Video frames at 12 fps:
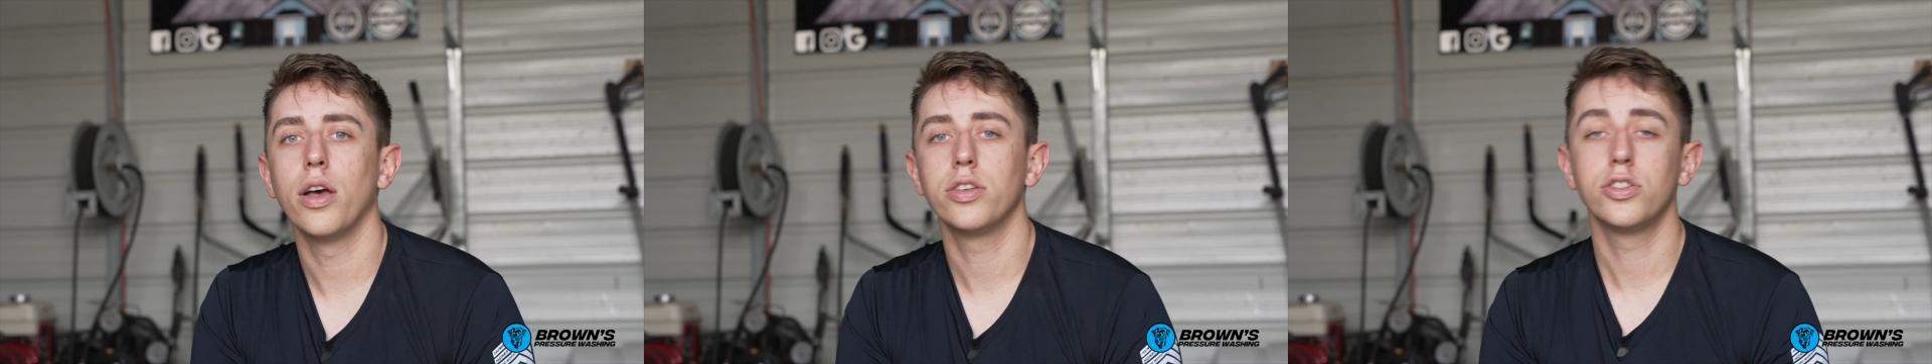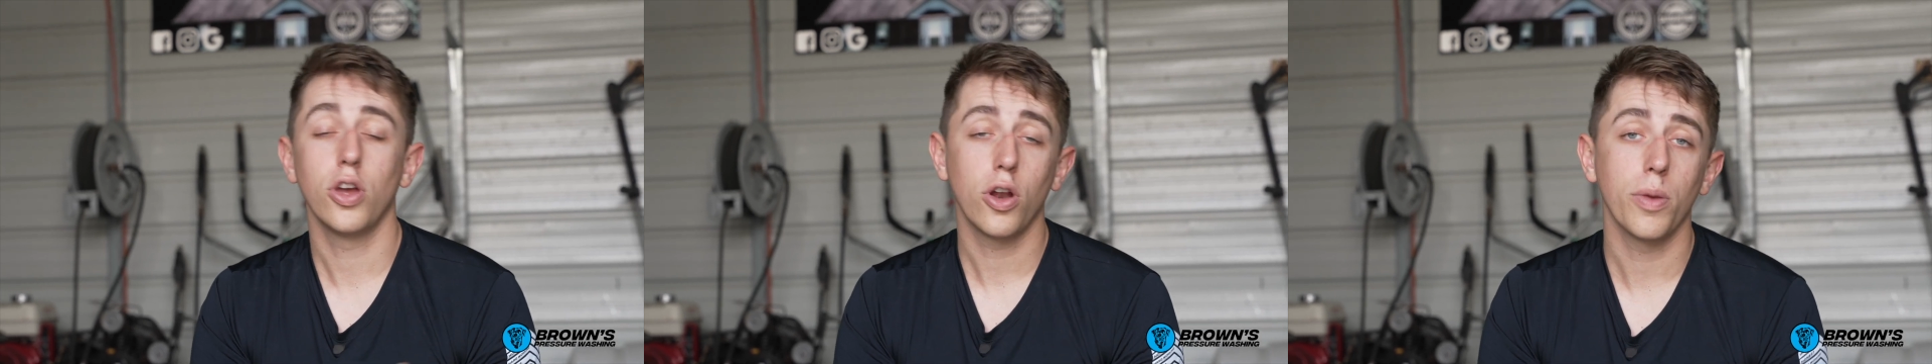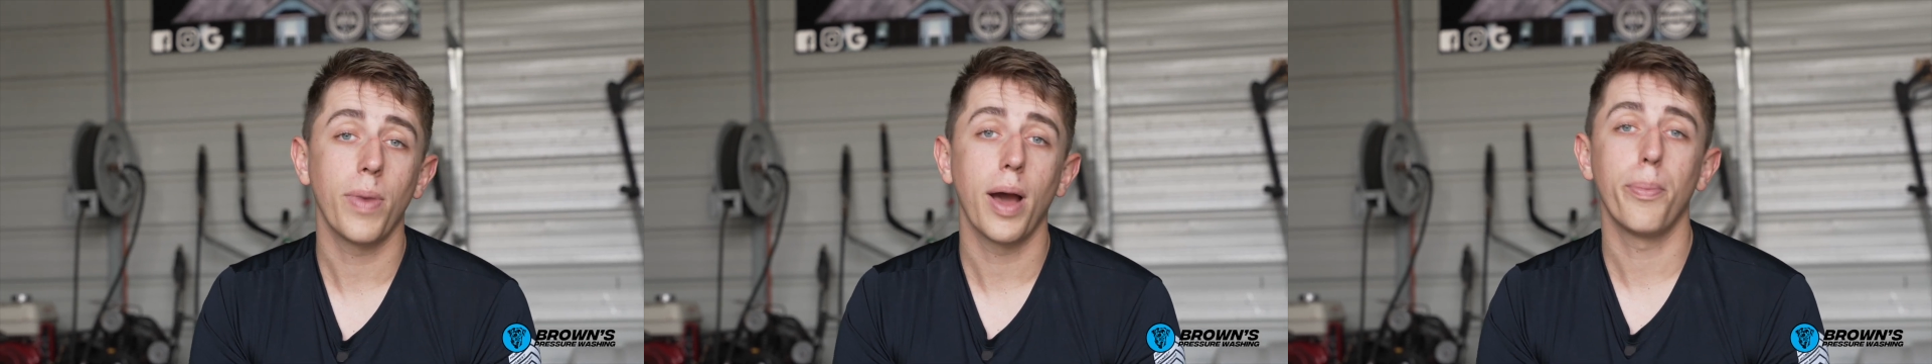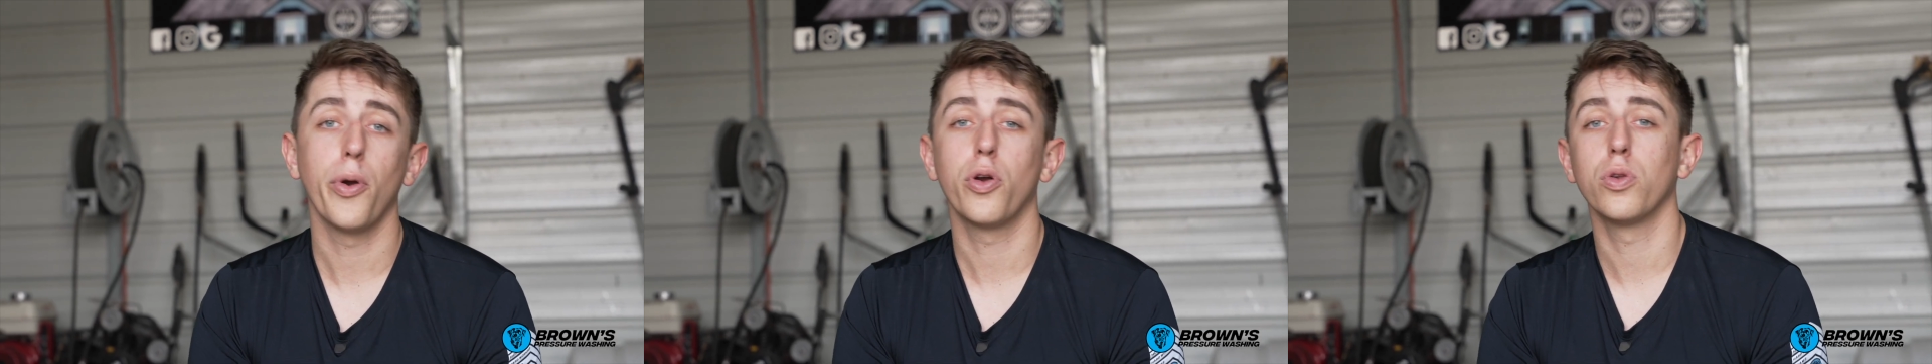sodium
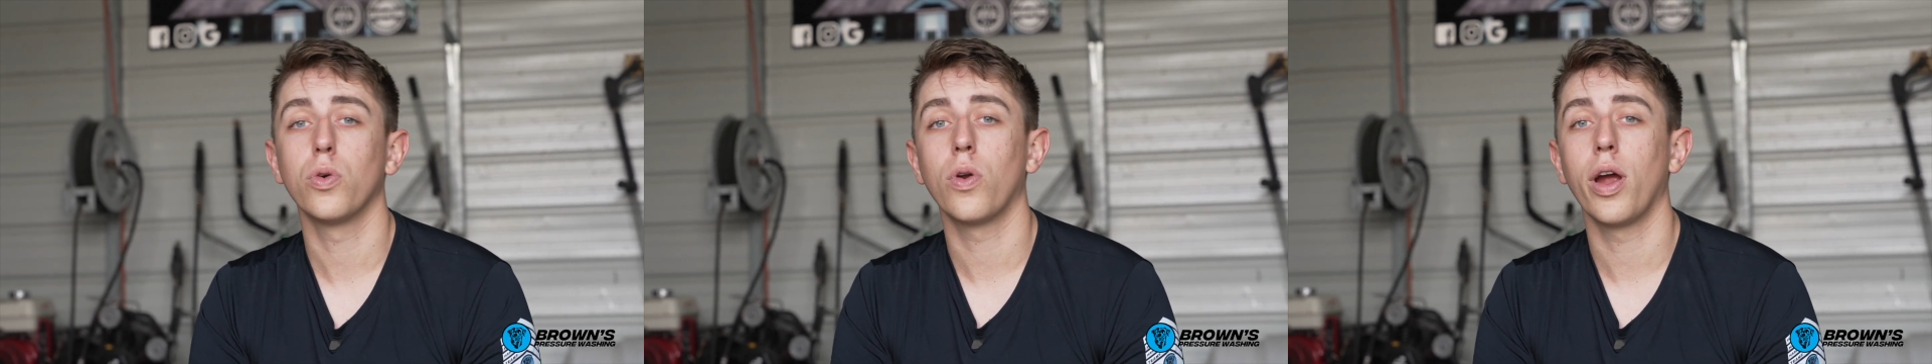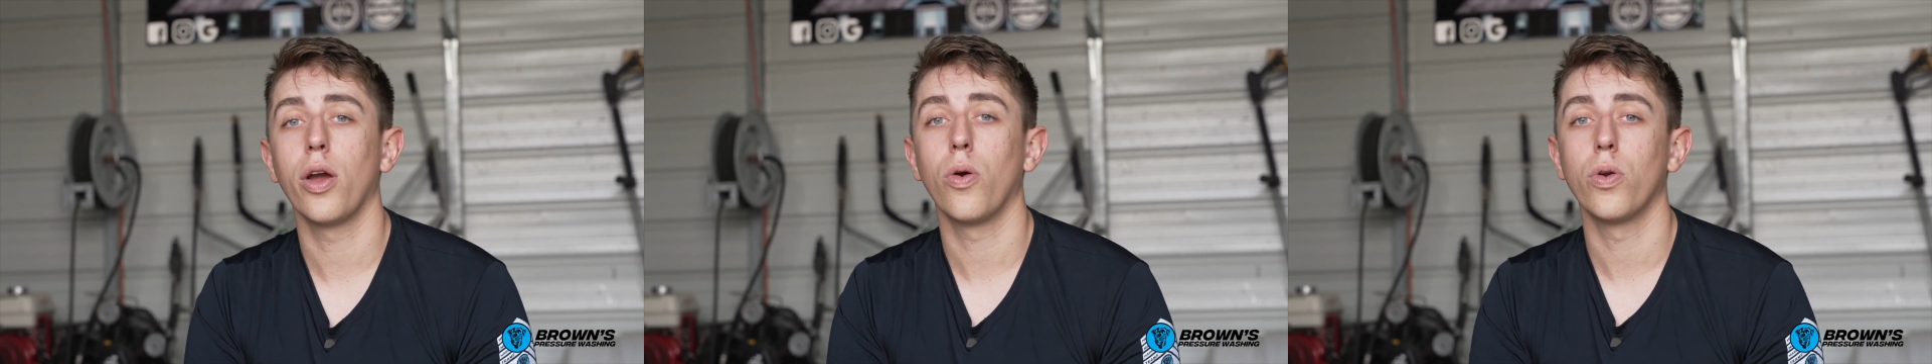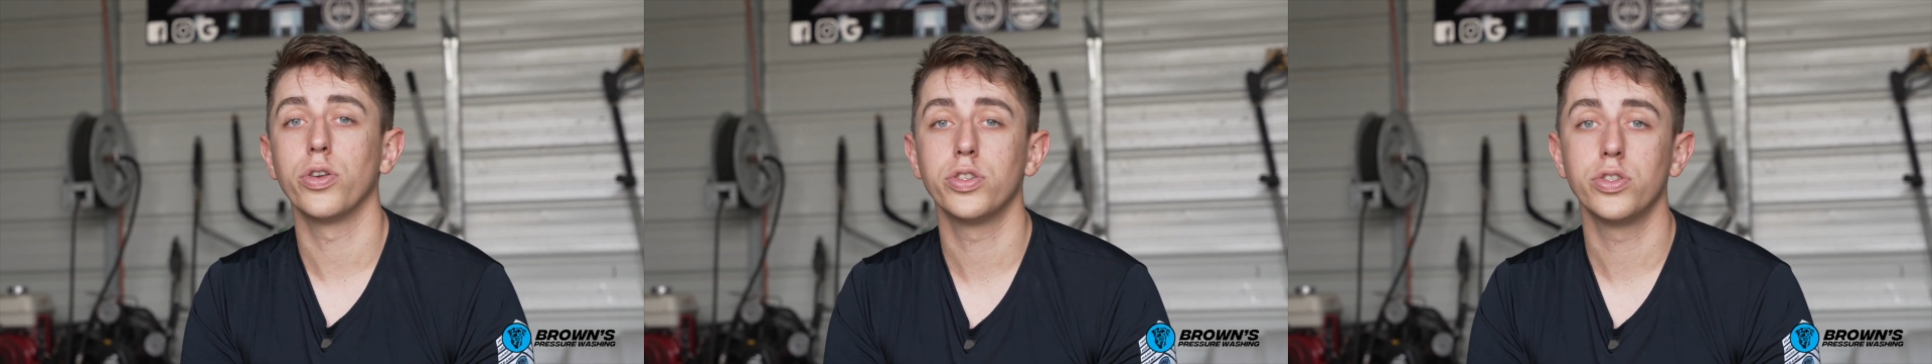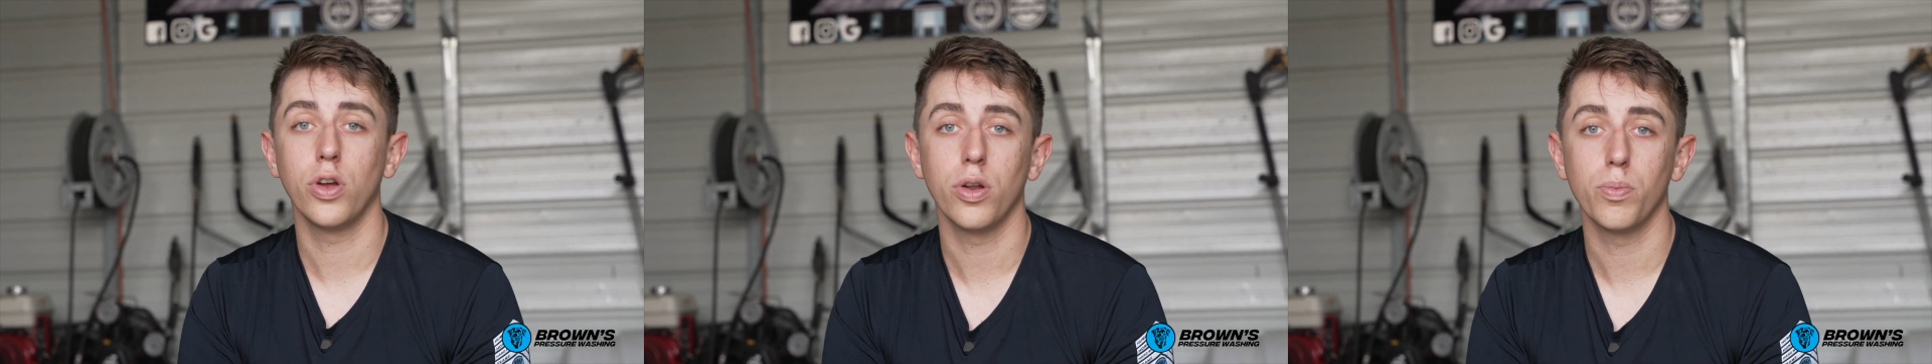hypochlorite or
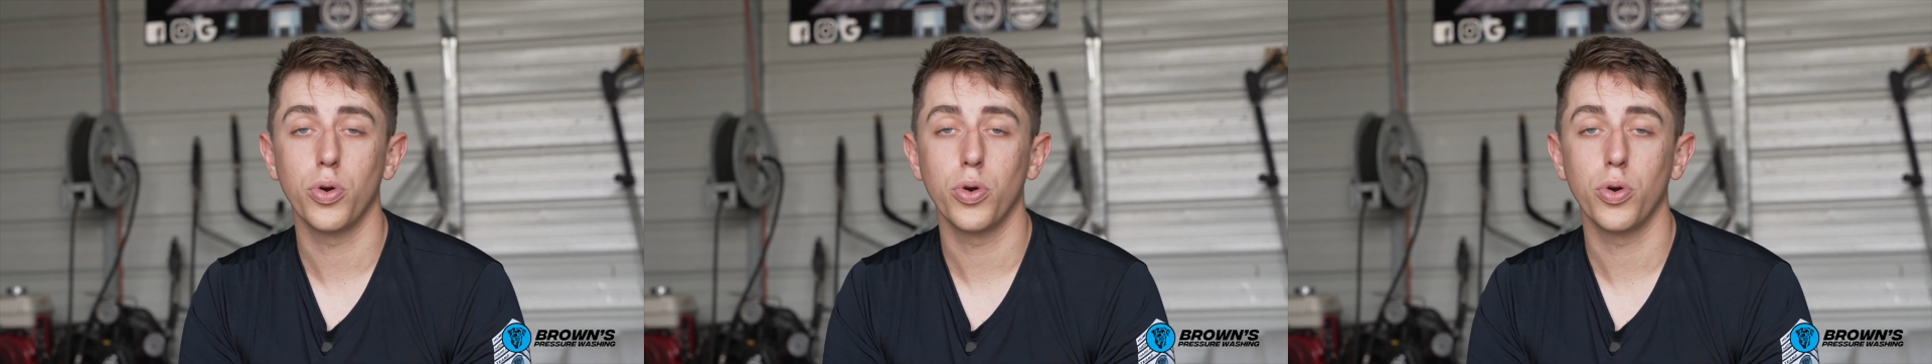sodium